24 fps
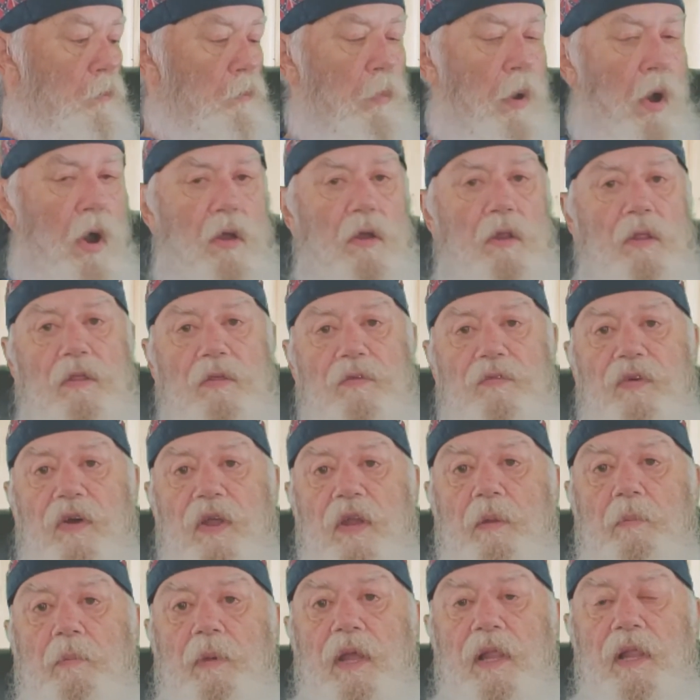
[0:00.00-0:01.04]
part of the
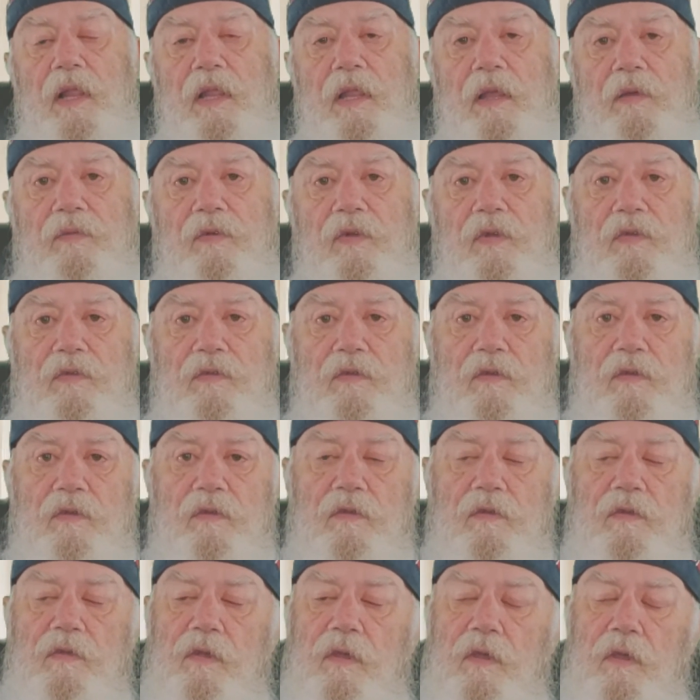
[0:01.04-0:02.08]
fundamental
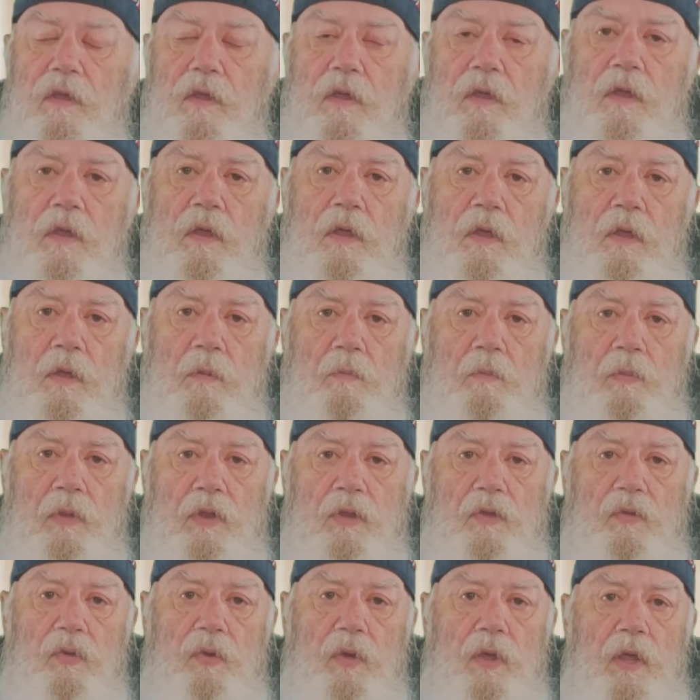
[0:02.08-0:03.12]
differences
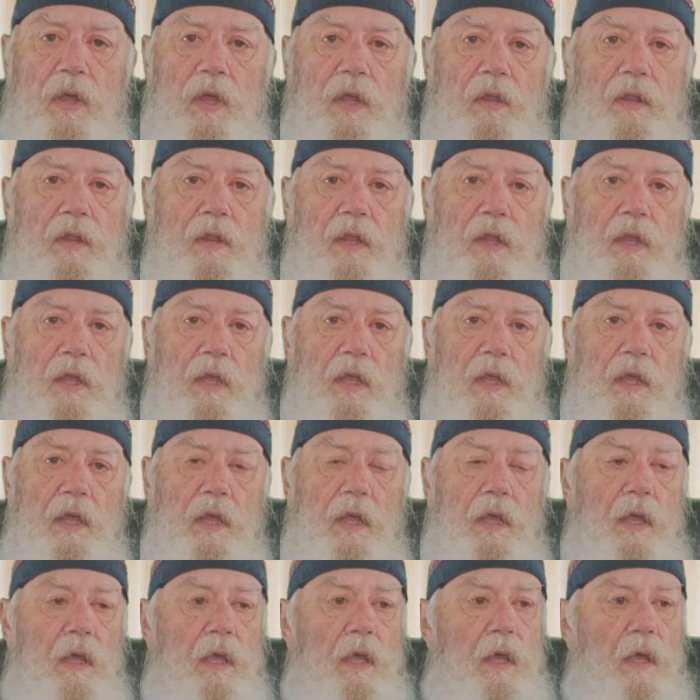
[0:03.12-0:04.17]
between
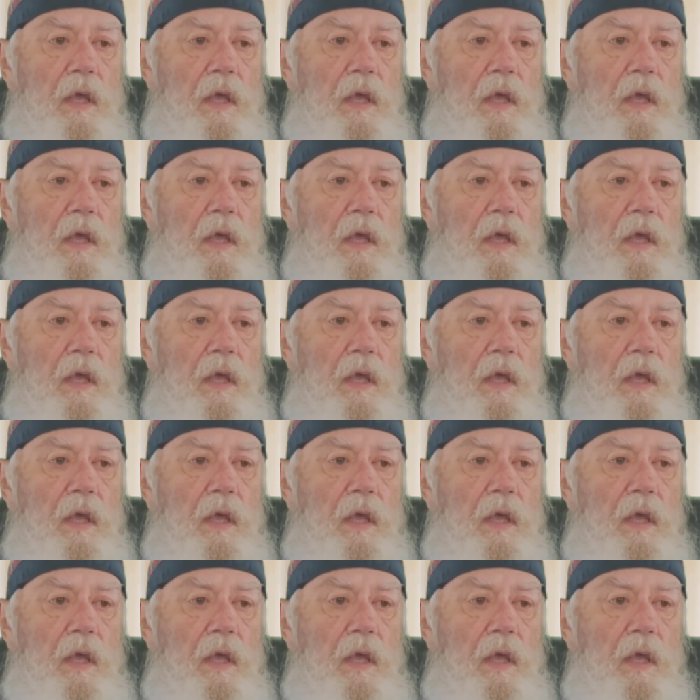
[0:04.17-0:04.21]
the